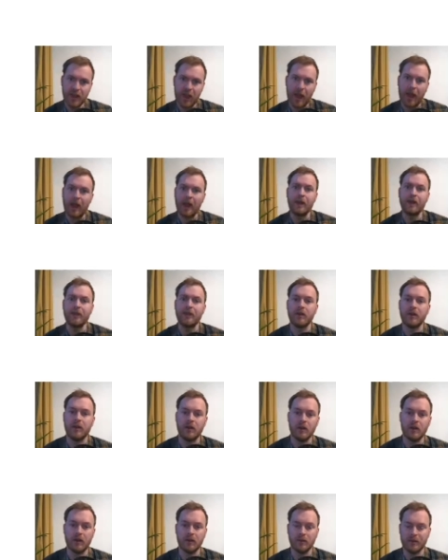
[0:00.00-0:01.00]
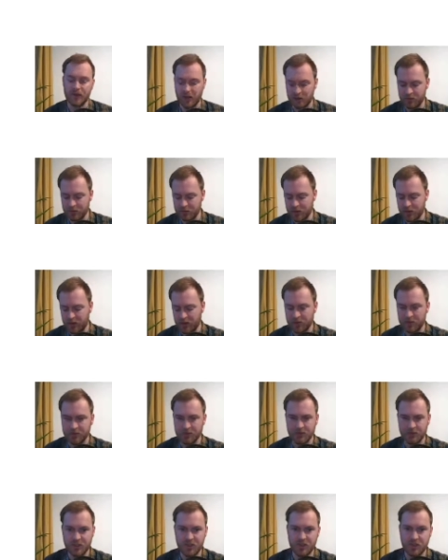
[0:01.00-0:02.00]
and then you can
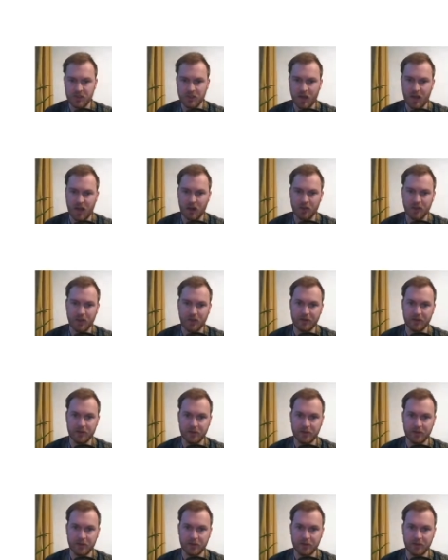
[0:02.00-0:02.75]
see how that